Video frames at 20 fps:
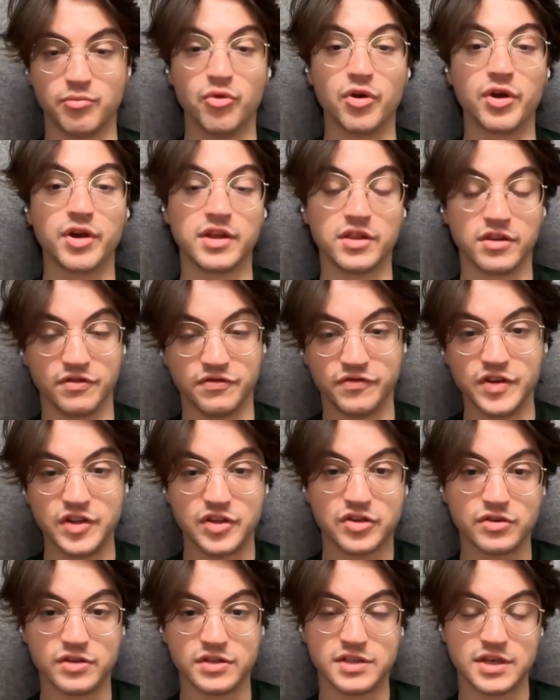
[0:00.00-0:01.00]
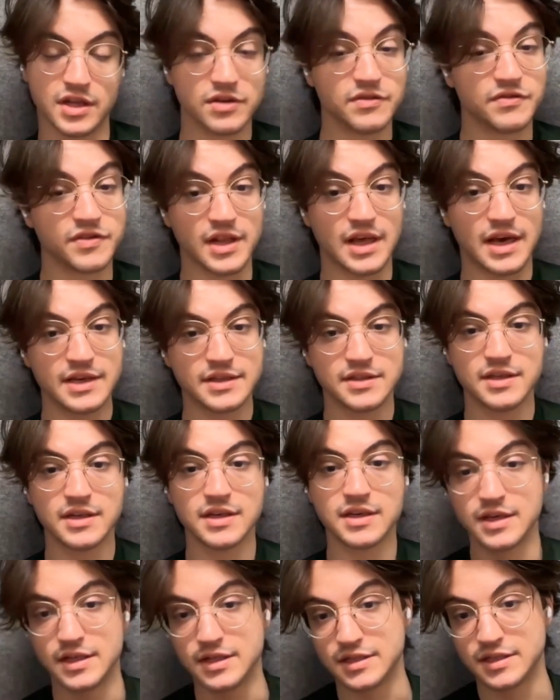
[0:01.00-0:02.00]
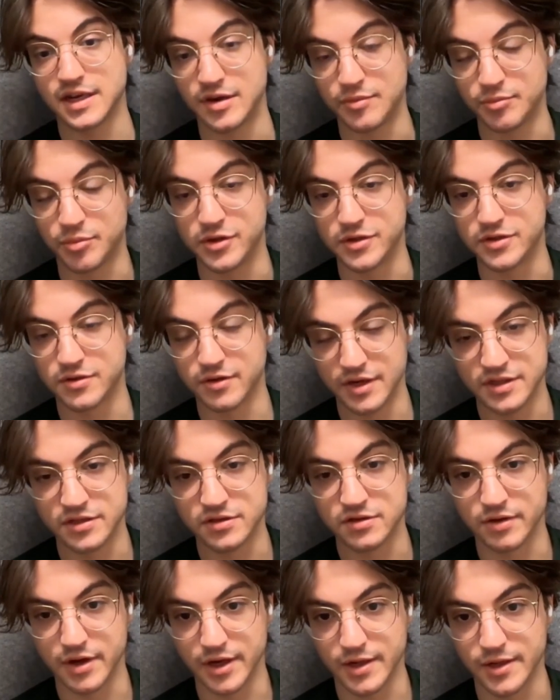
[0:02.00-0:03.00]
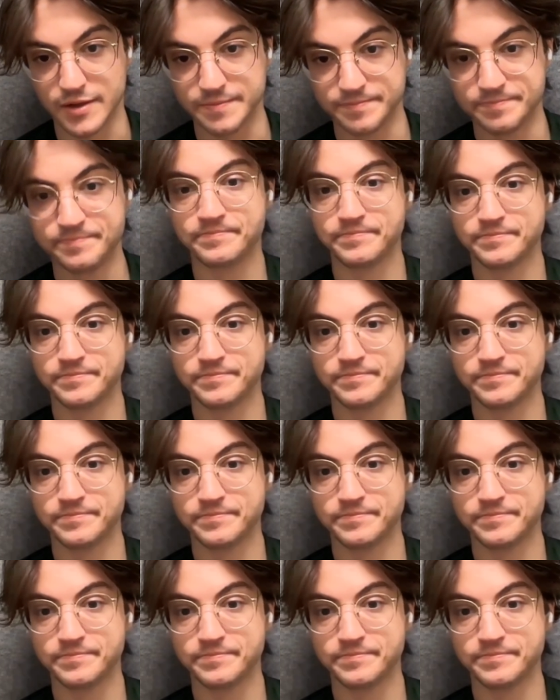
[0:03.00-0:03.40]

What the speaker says: bringing the feature set of Elastic inside Postgres directly.